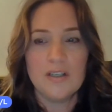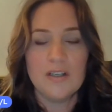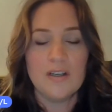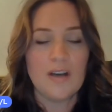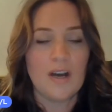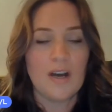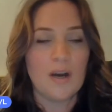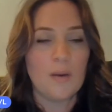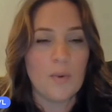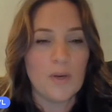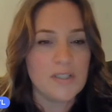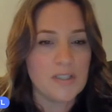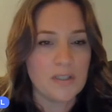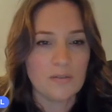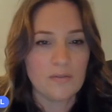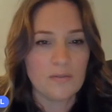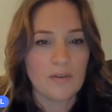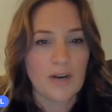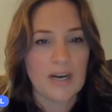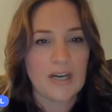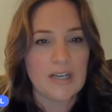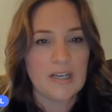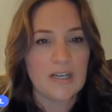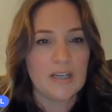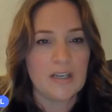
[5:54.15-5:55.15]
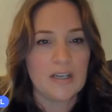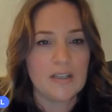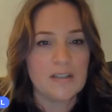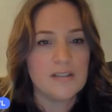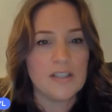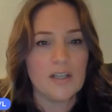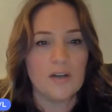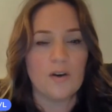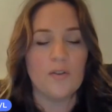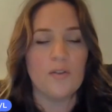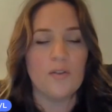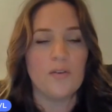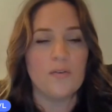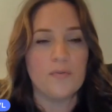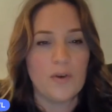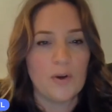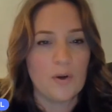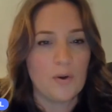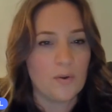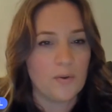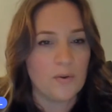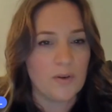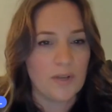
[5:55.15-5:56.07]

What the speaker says: I wasn't ready to sit on the phone